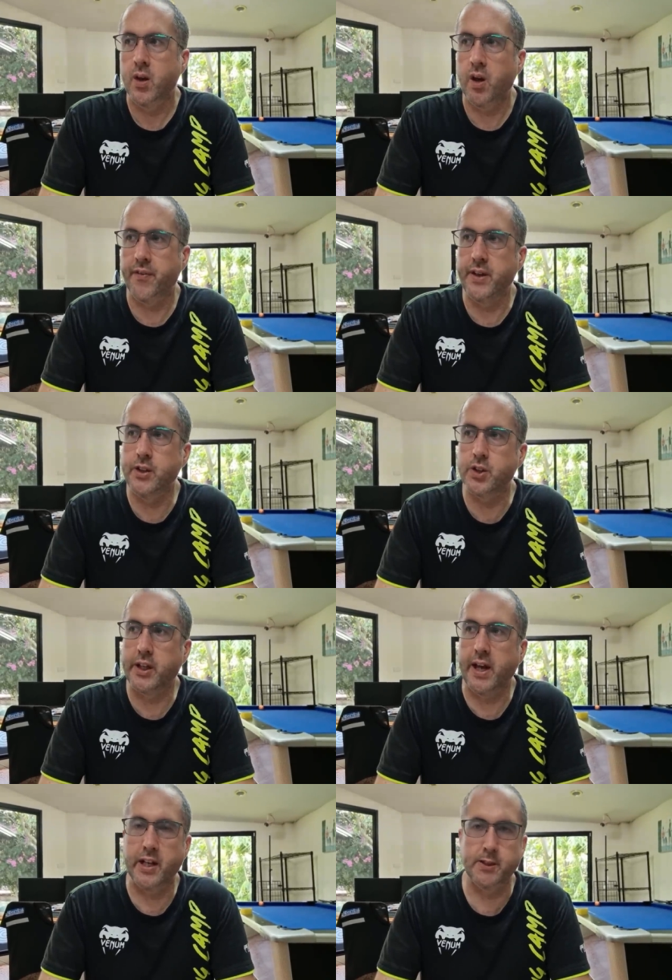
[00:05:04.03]
I think you should
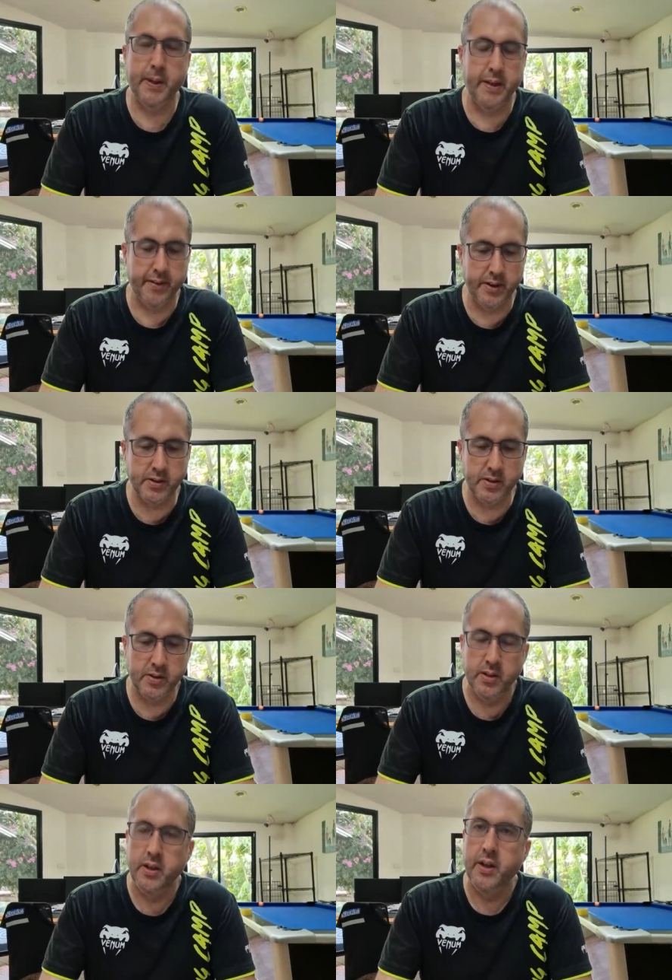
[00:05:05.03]
get
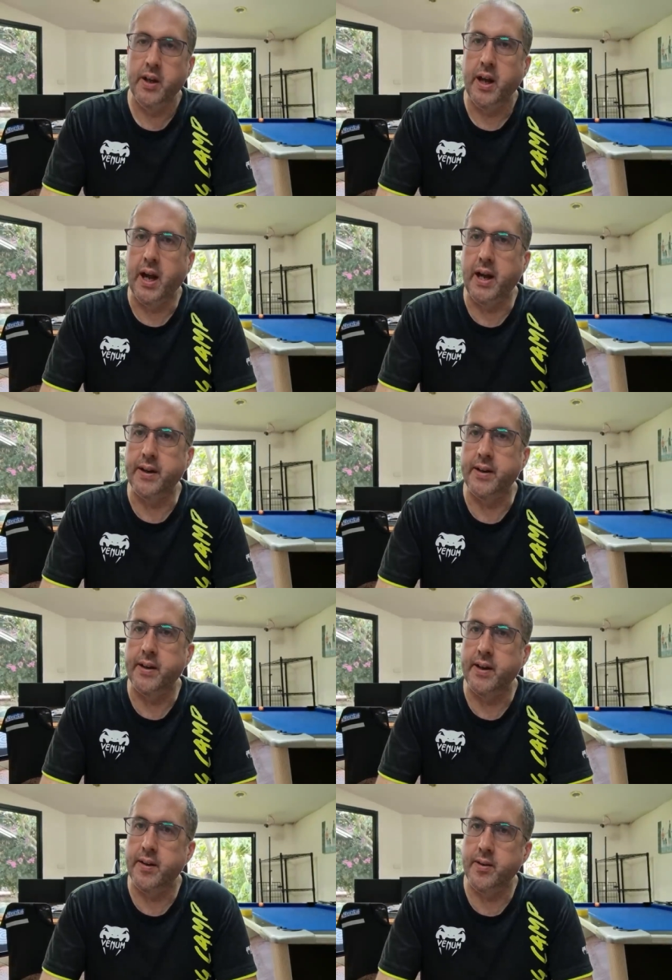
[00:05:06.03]
experience.
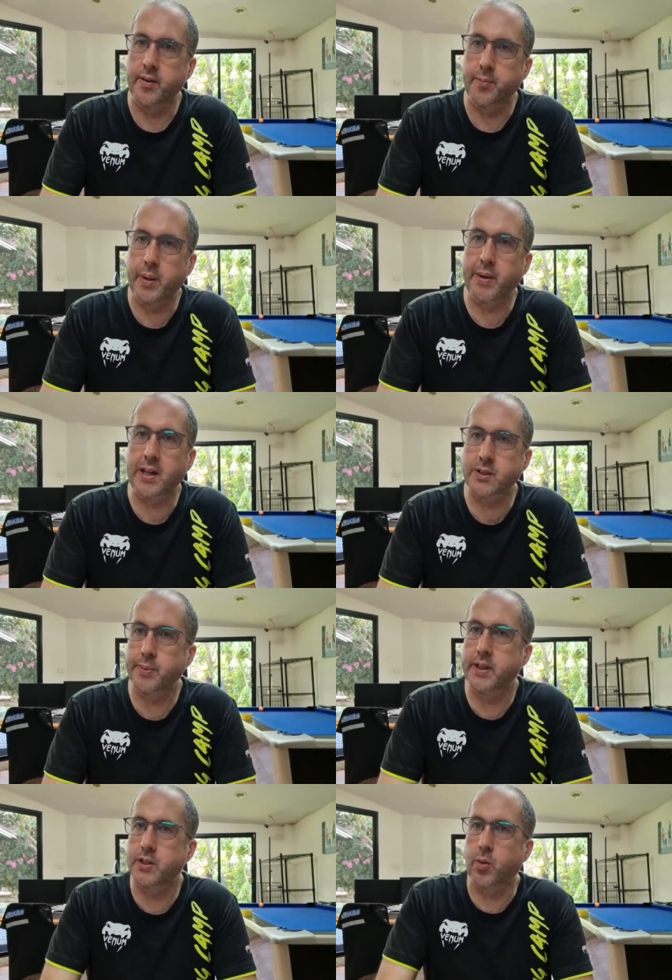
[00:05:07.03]
And people ask
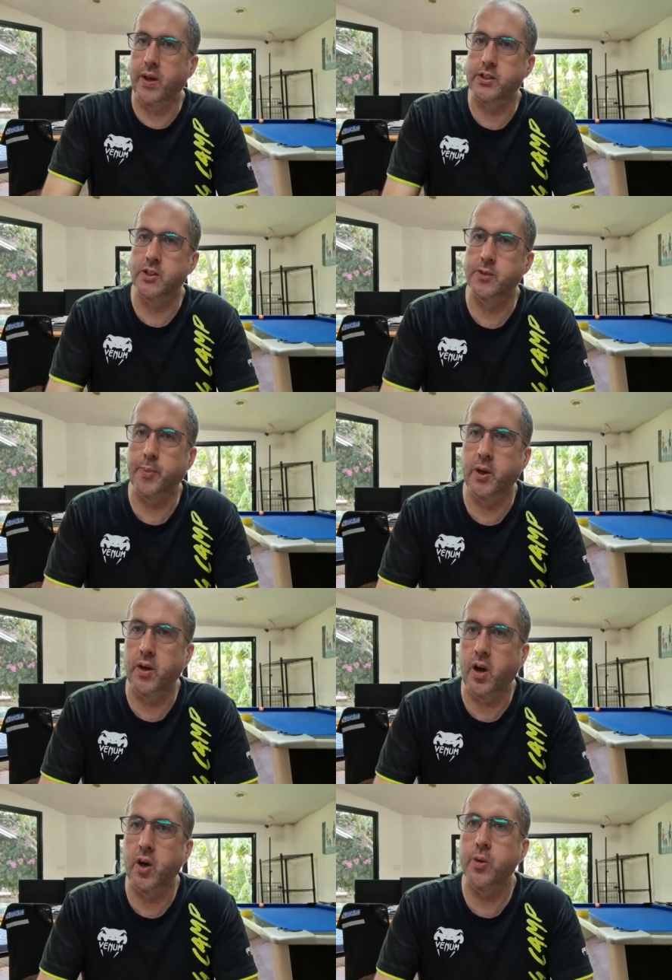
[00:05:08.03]
me these questions,
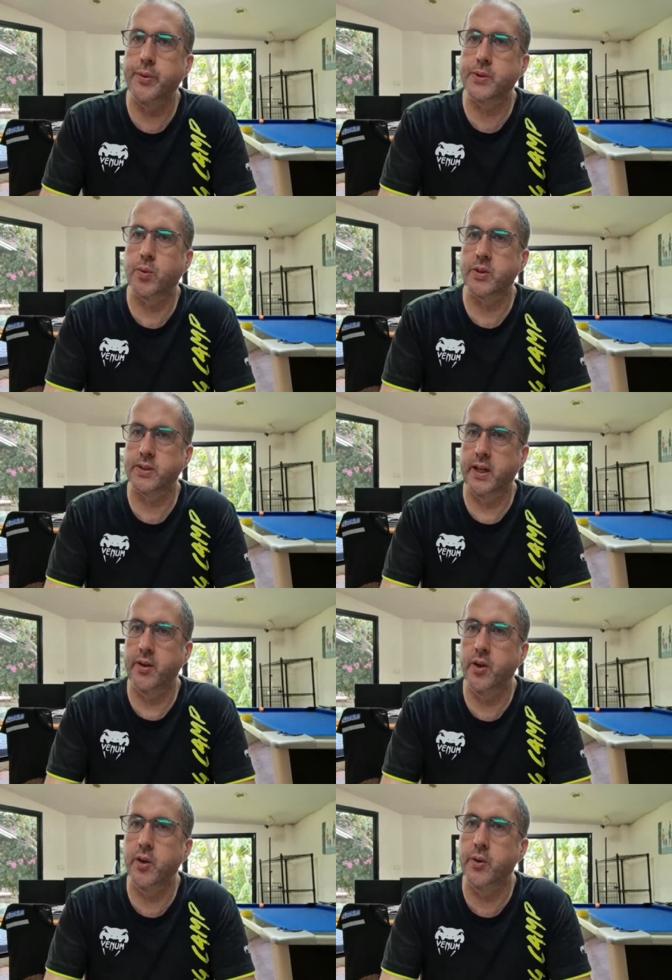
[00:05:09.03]
but I always want to say
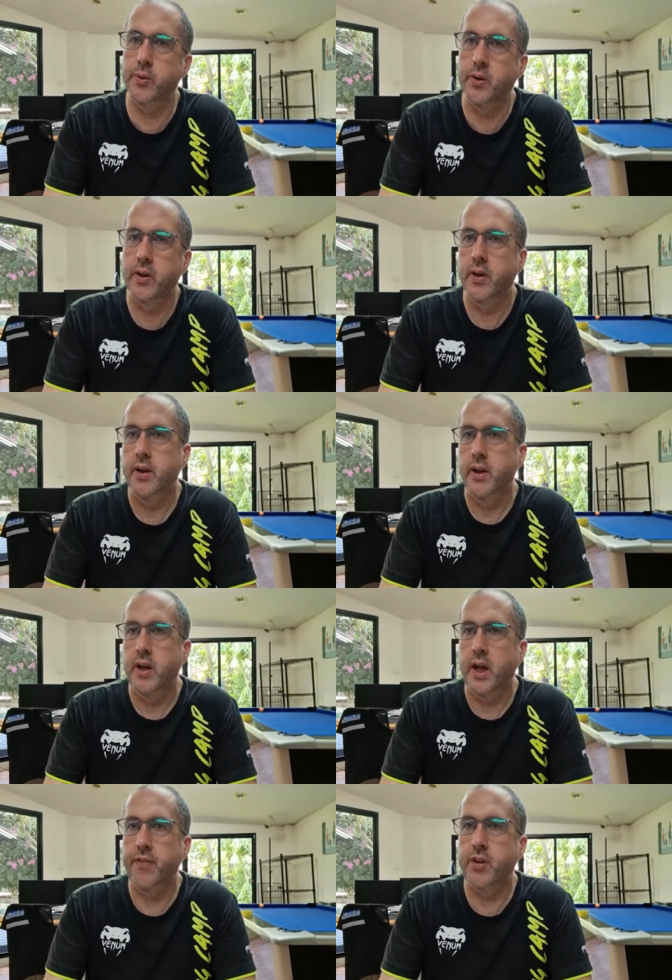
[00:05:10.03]
who.
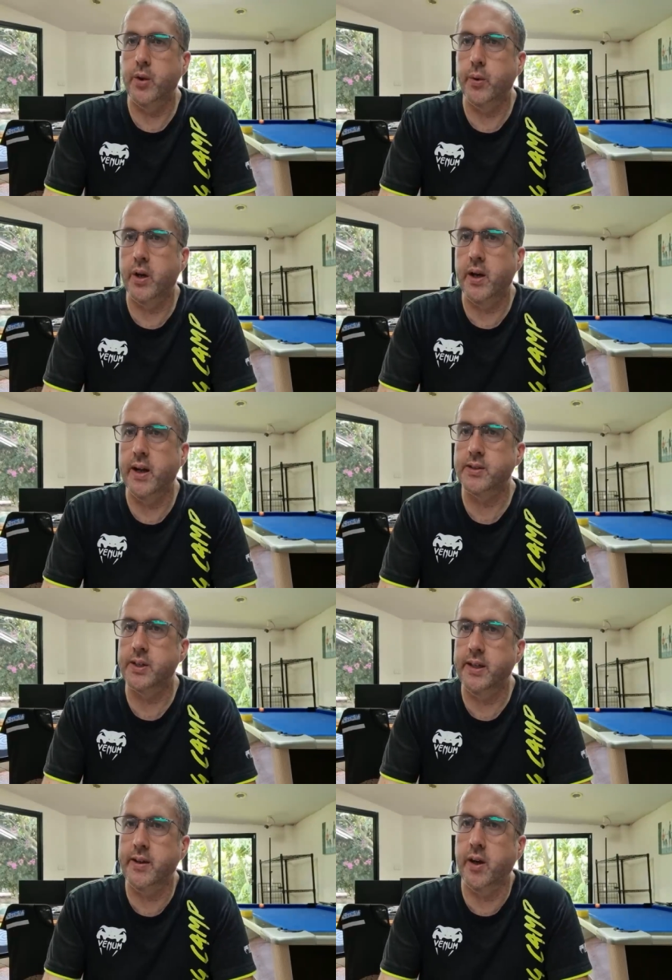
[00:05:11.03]
If you were a
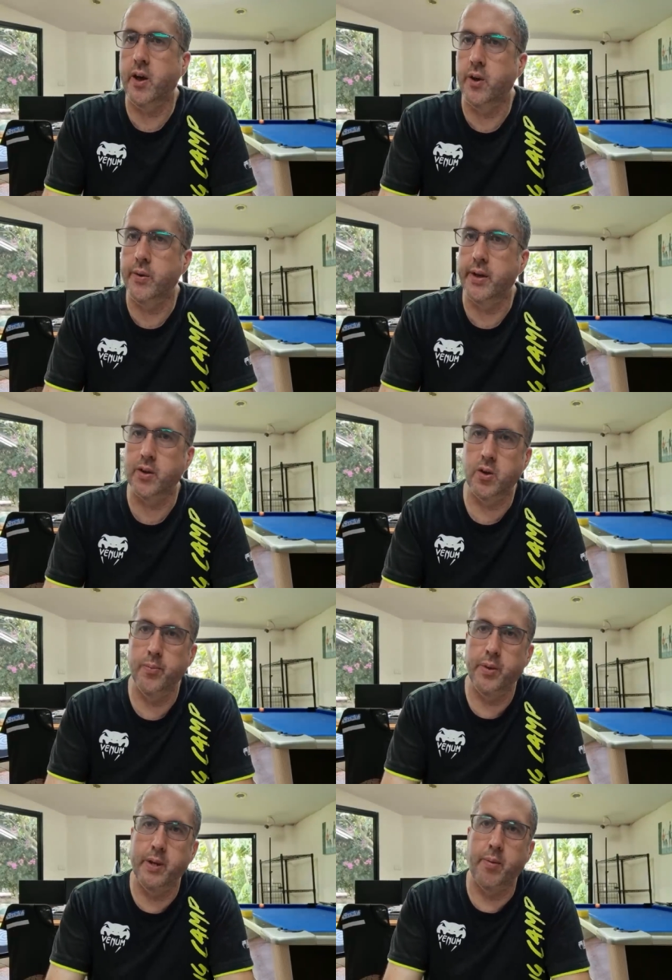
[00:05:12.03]
CEO in a
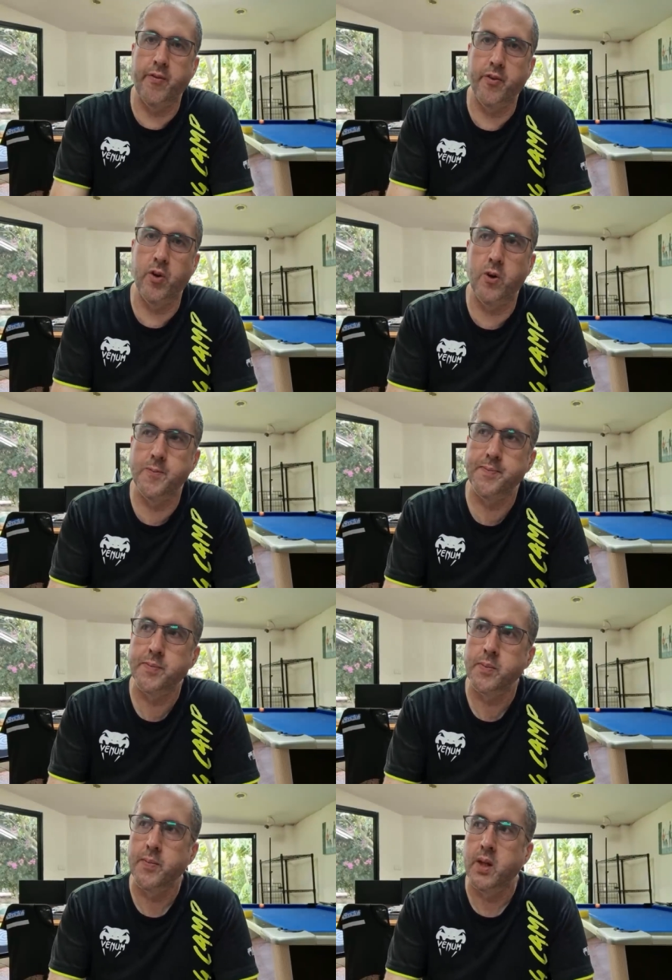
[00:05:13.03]
company before,
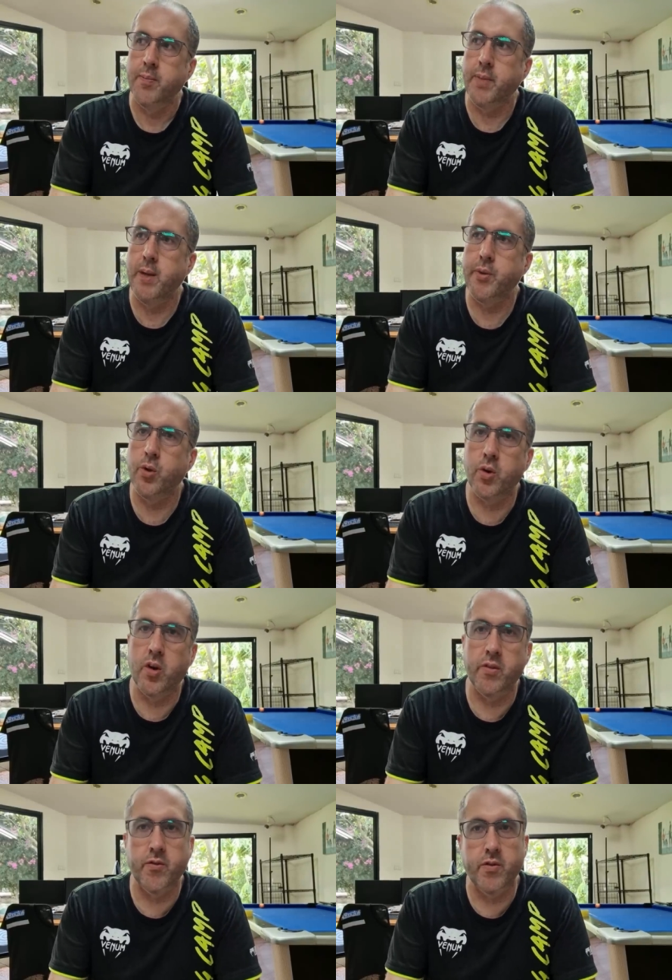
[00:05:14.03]
maybe you're
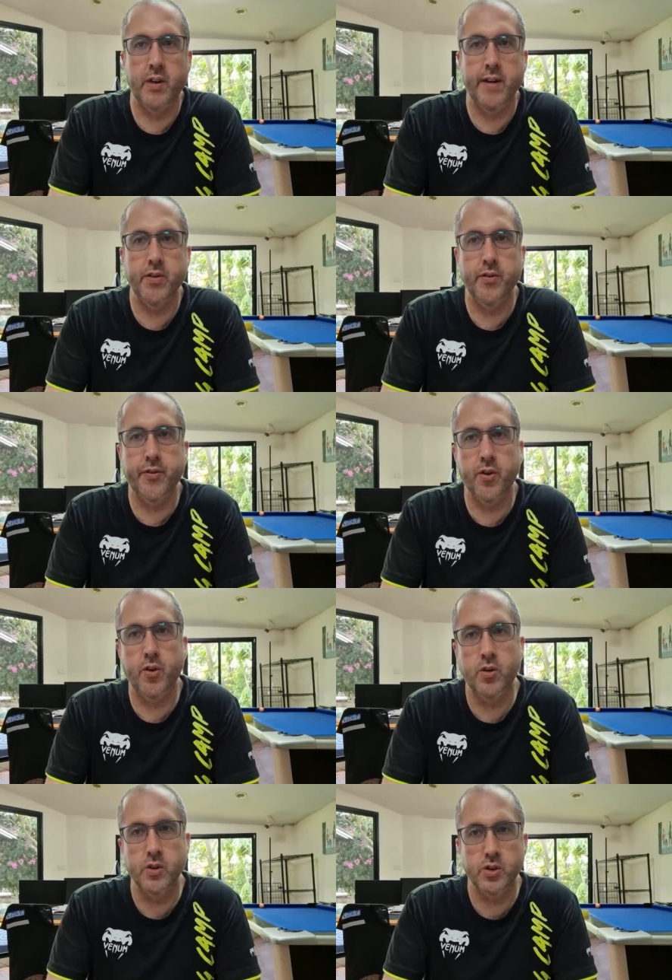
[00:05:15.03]
not level
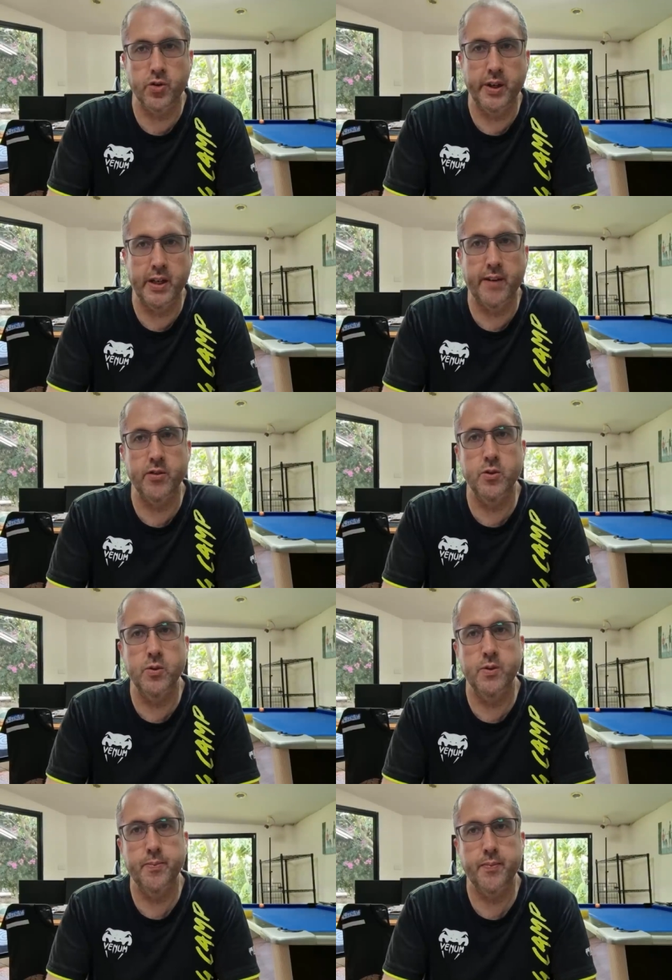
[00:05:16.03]
for street
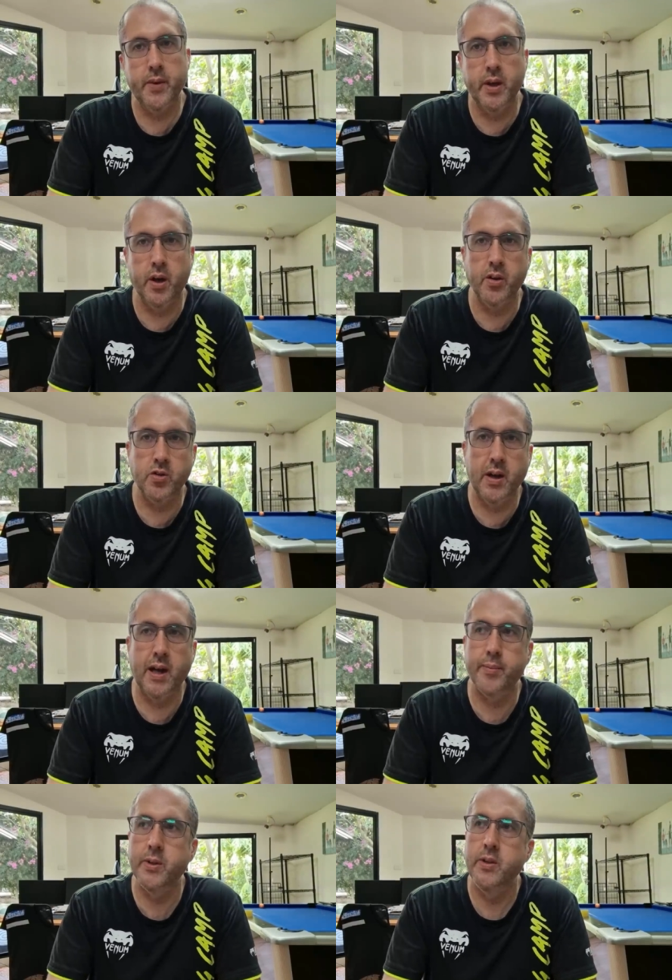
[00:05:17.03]
level, you know,
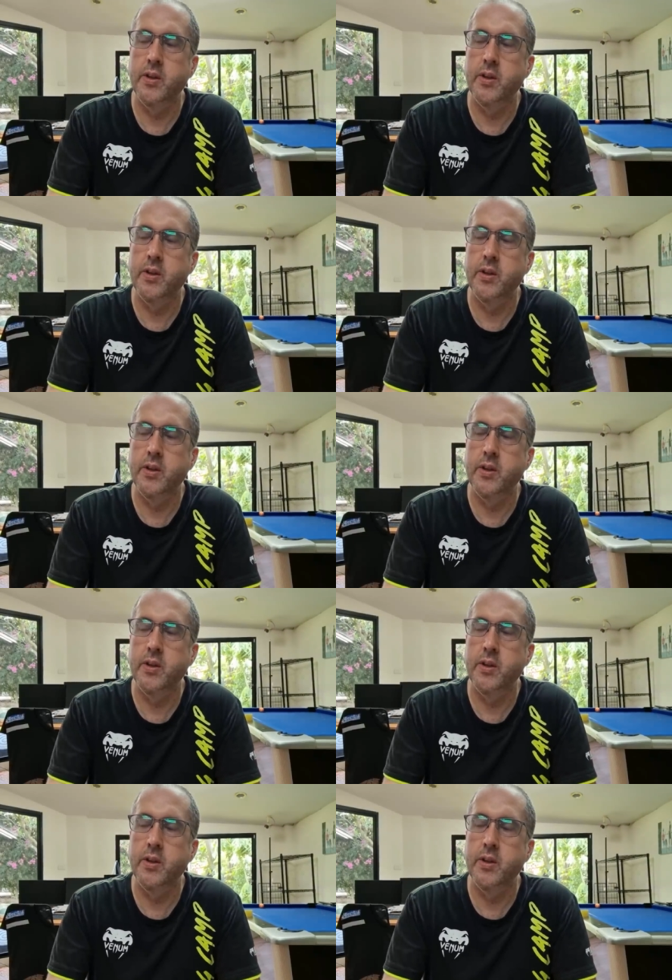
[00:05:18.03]
crap.